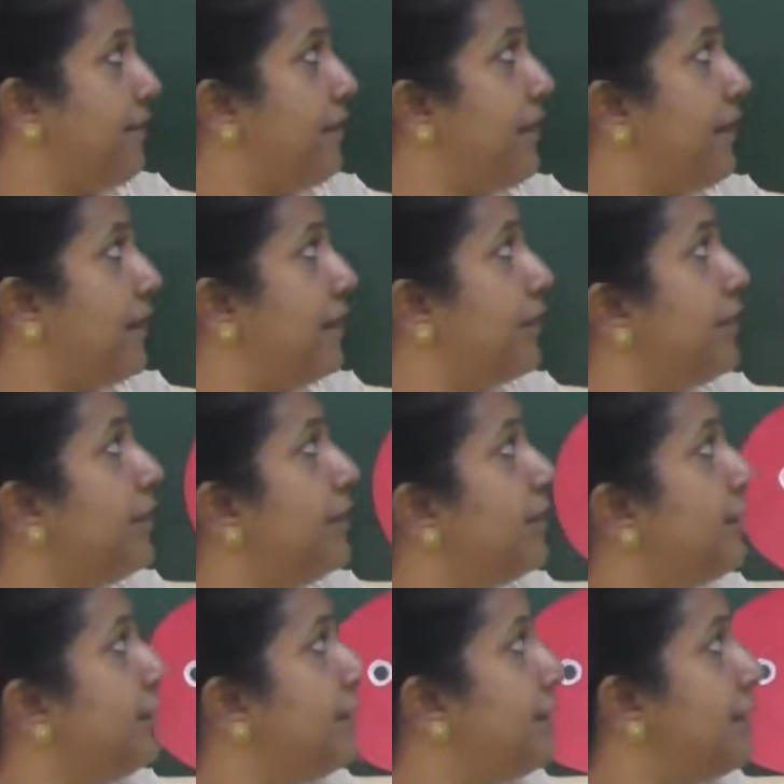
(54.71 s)
Very good.
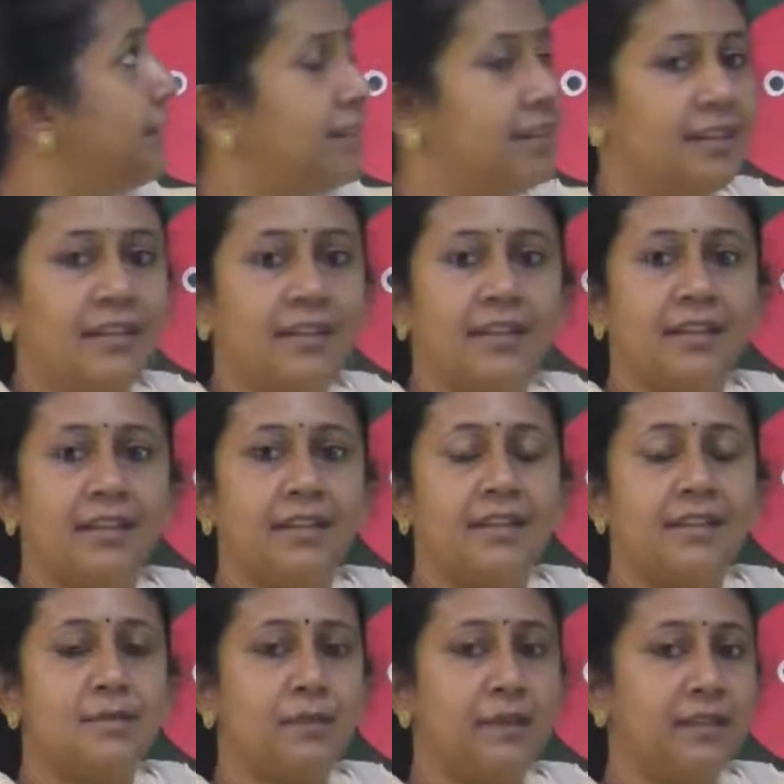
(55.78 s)

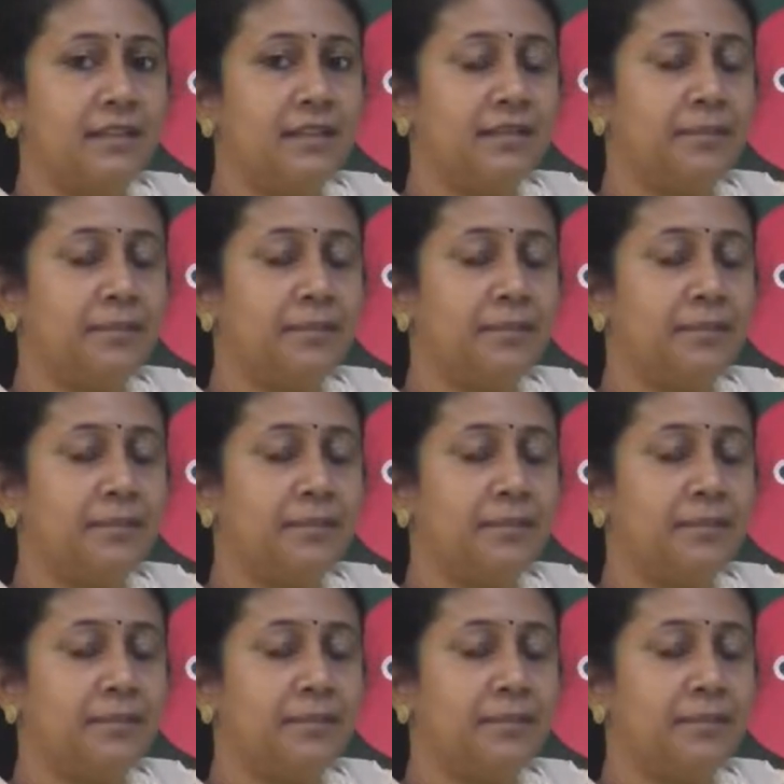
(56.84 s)
This one?